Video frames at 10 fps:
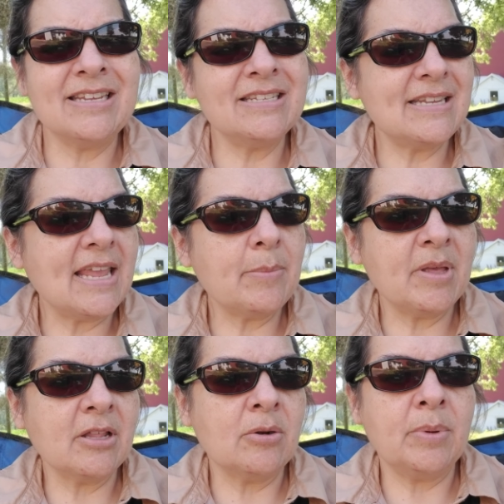it's taken me a
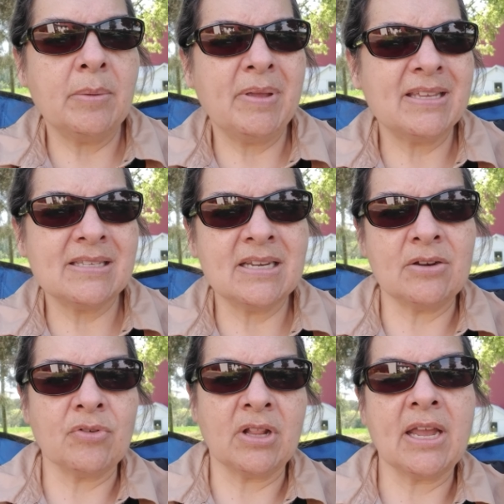little bit because I
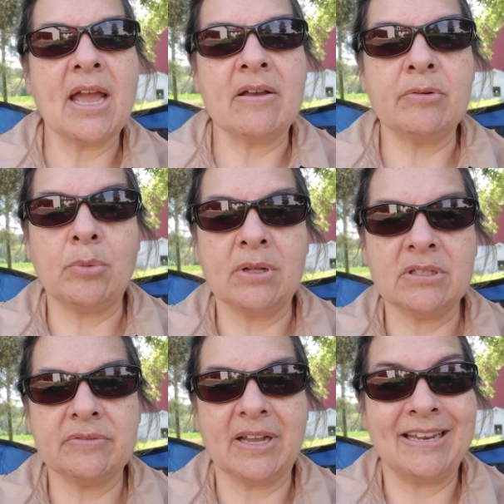didn't really have a
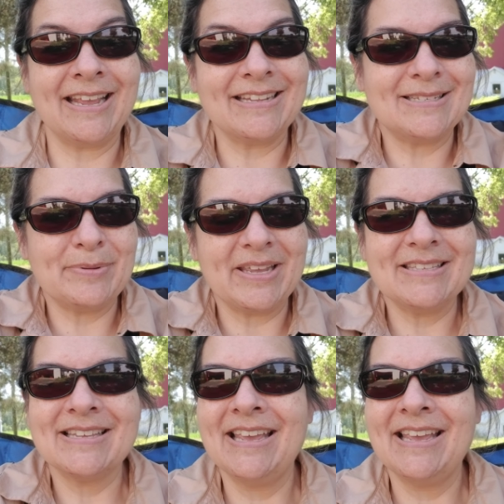well-defined headspace.